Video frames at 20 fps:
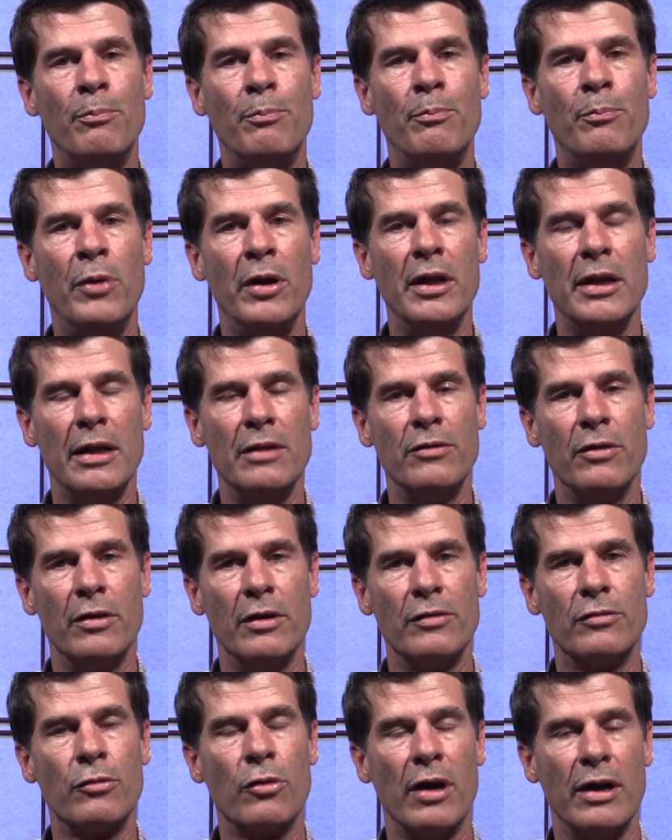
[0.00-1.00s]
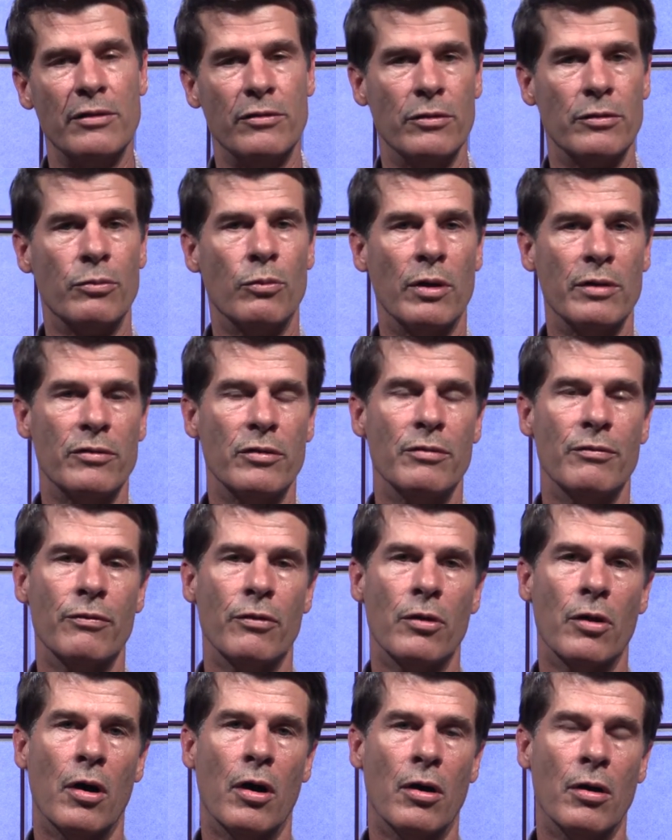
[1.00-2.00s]
put an end to this crisis once and
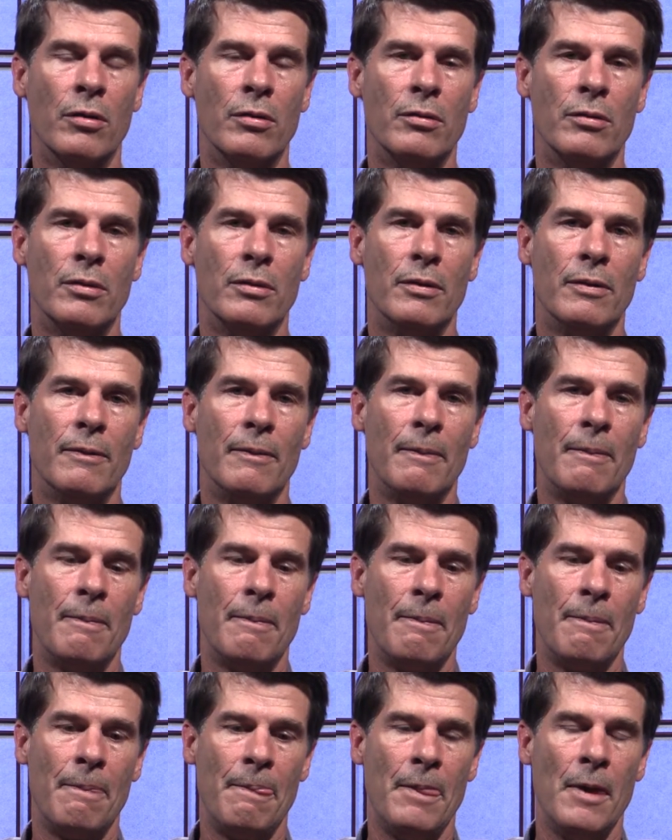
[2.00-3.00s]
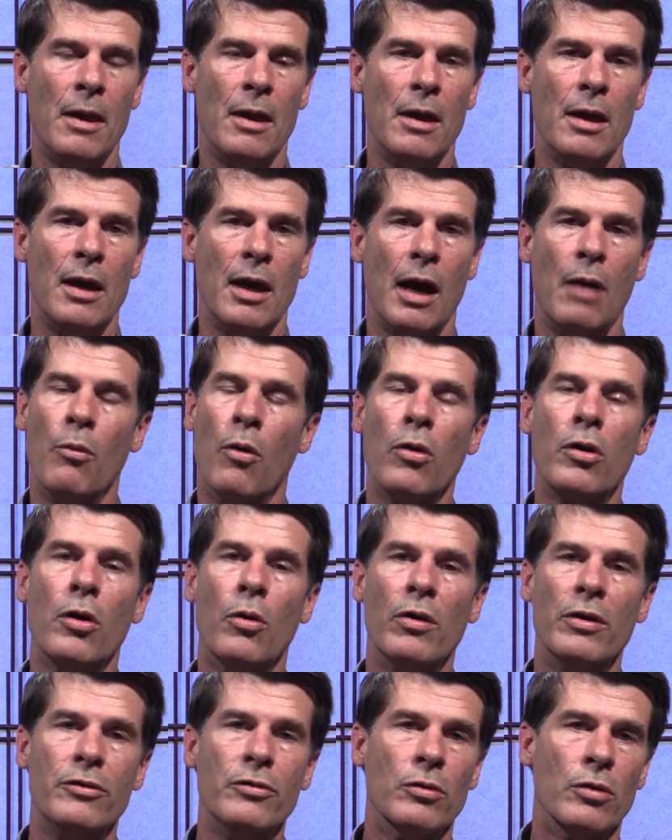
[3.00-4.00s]
for all. I won't
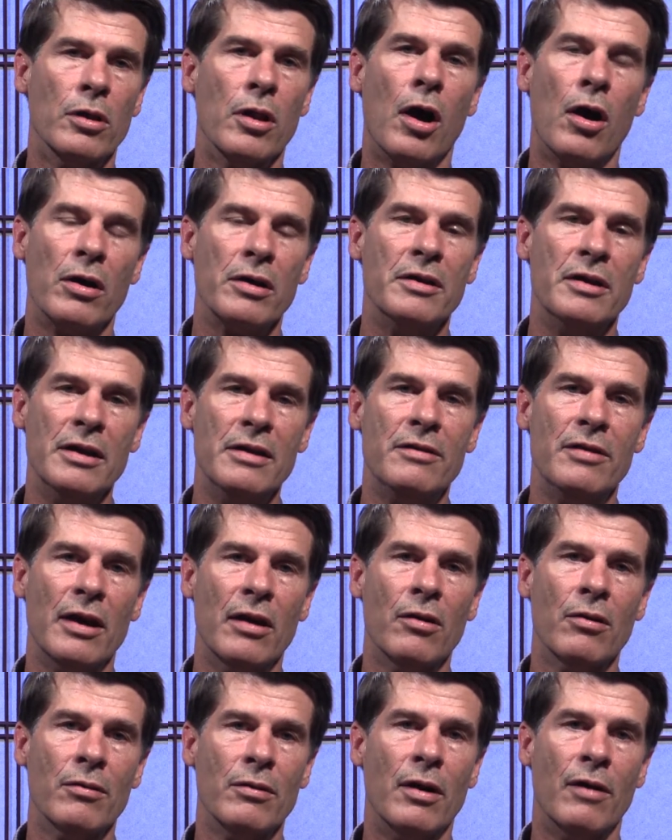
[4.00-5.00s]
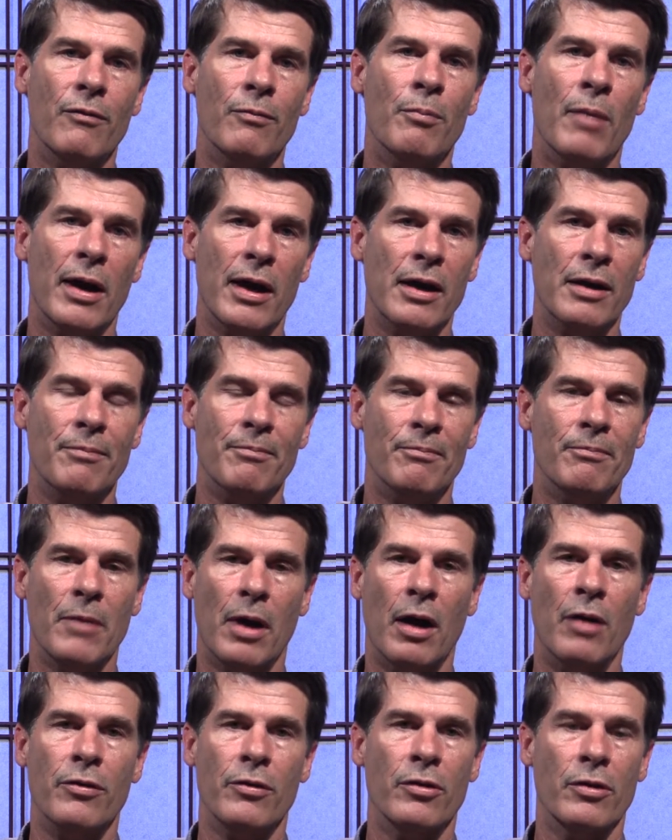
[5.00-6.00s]
go into a long detail of my
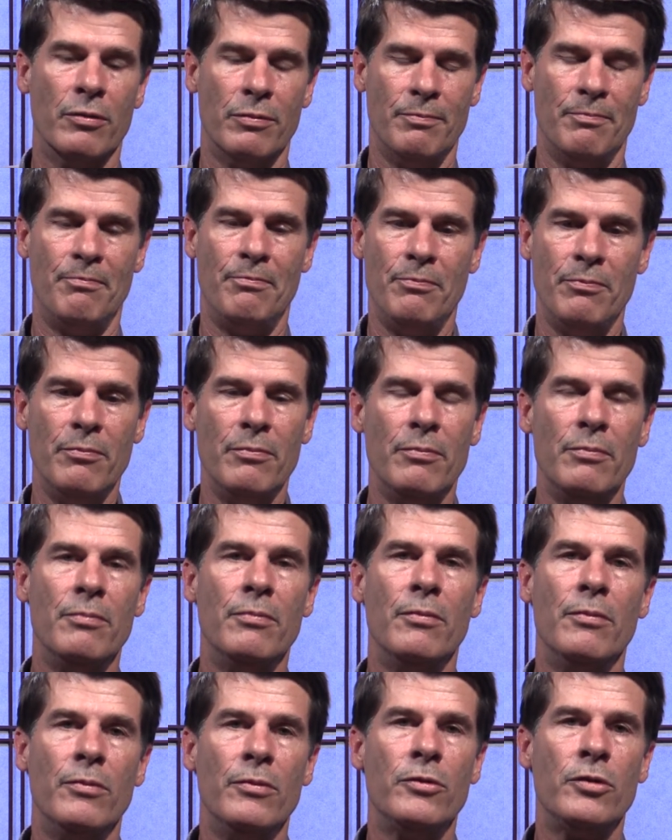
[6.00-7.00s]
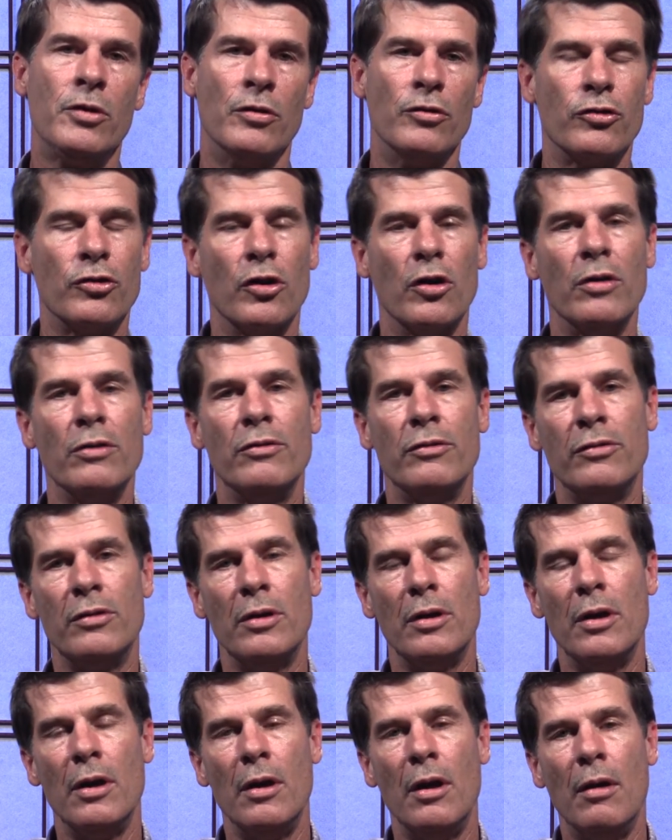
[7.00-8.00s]
other concerns,
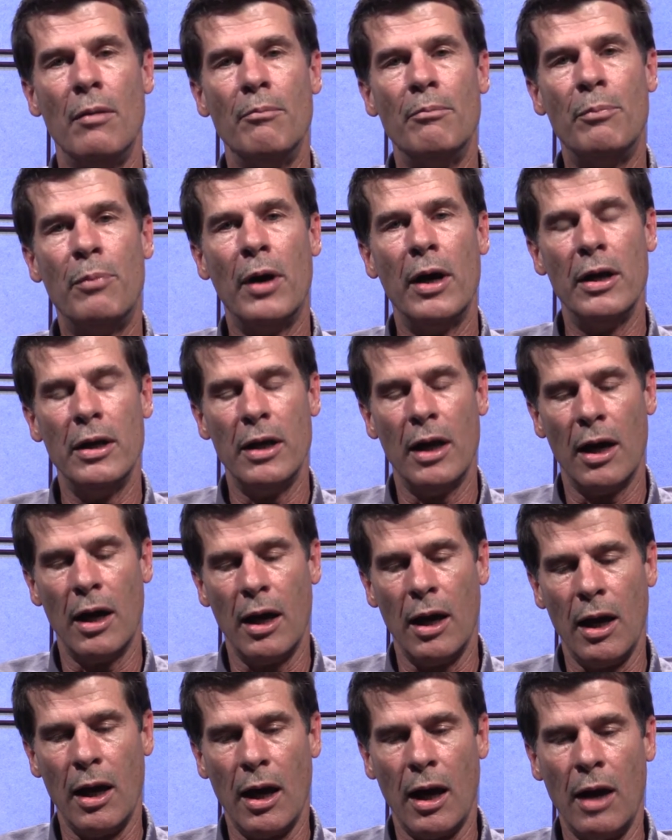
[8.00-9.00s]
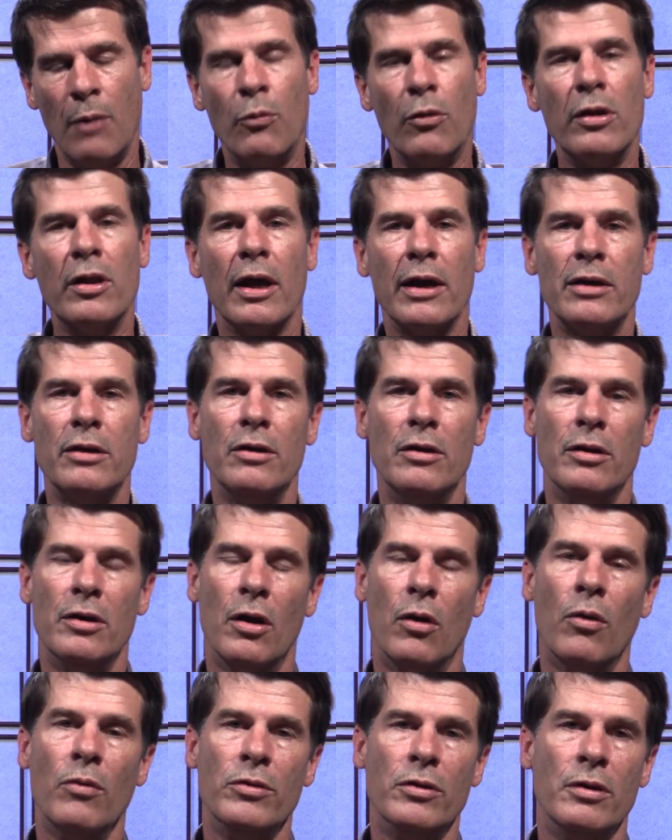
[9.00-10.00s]
but I would like you to
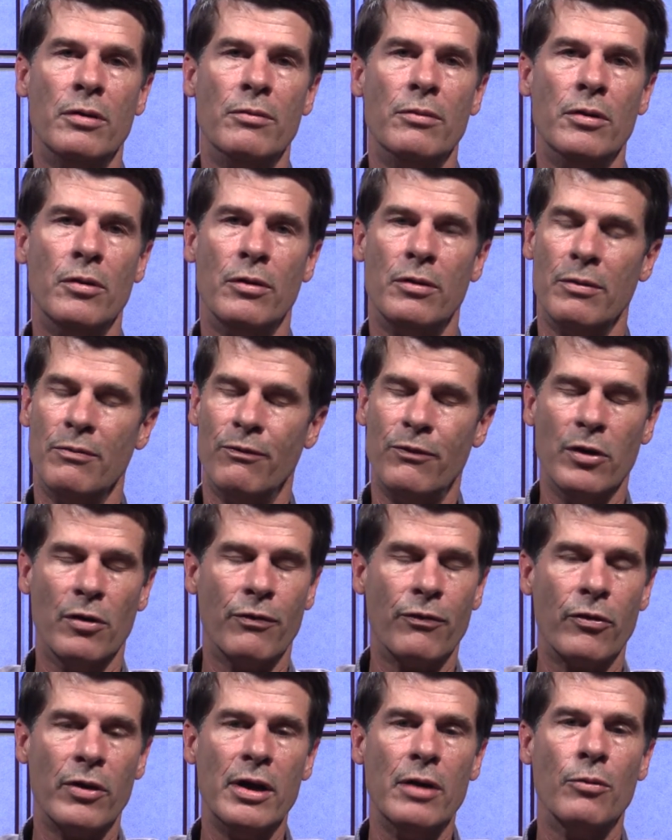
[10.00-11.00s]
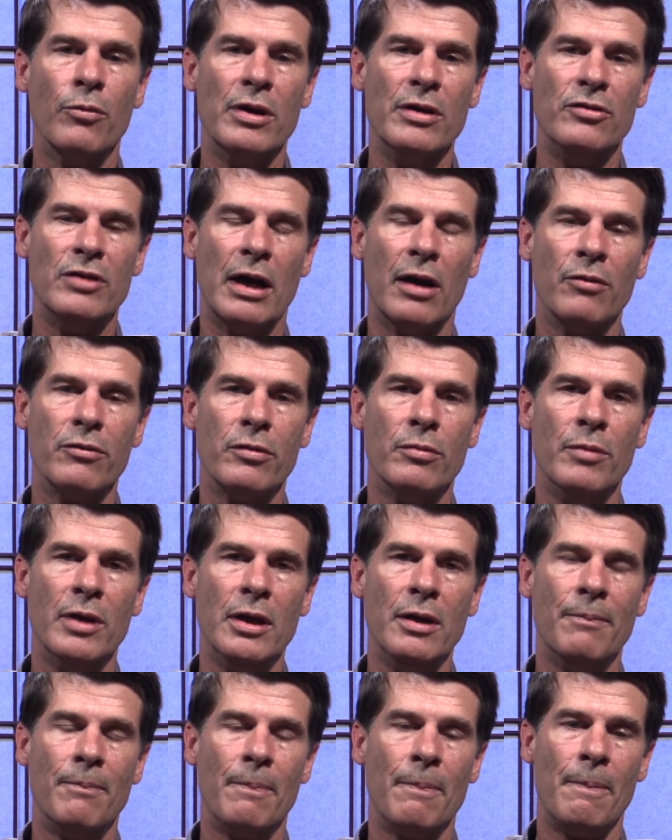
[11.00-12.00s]
know, you can feel free to reach out to me.
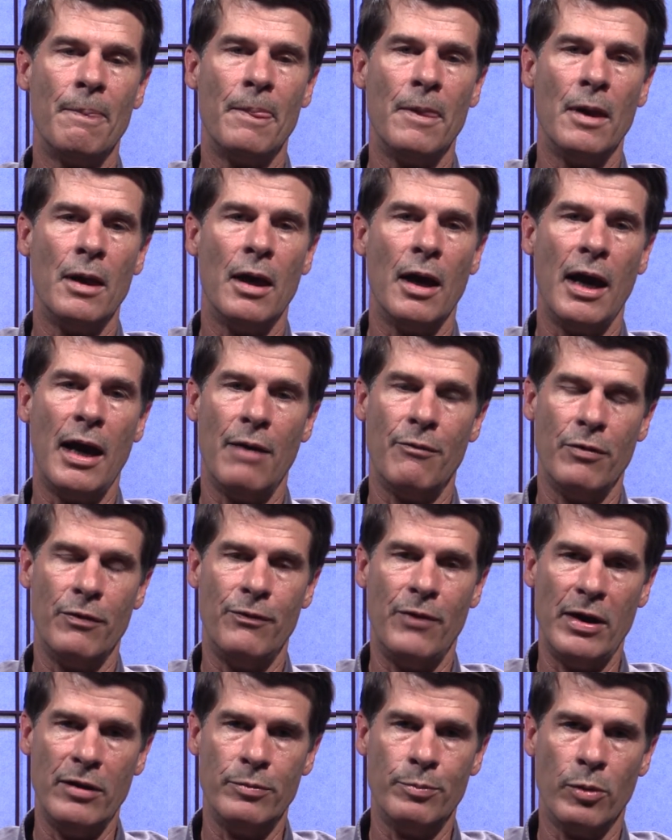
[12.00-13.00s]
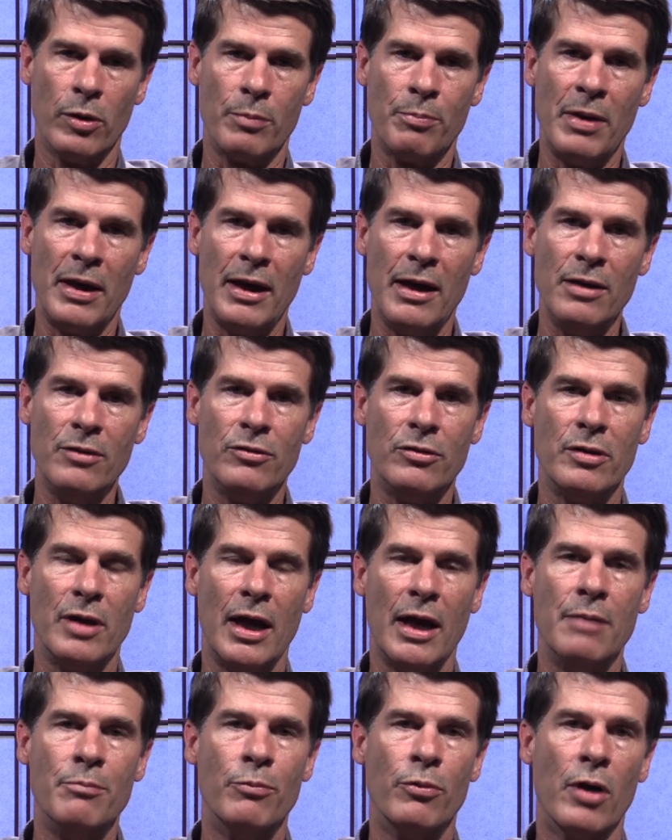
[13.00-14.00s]
I have a Facebook page,
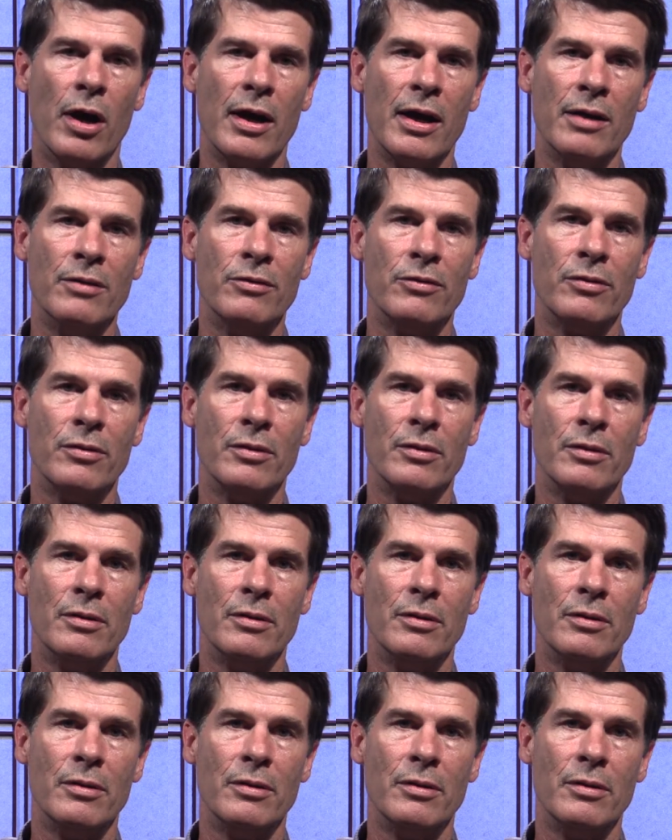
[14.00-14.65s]
Ed Bryans,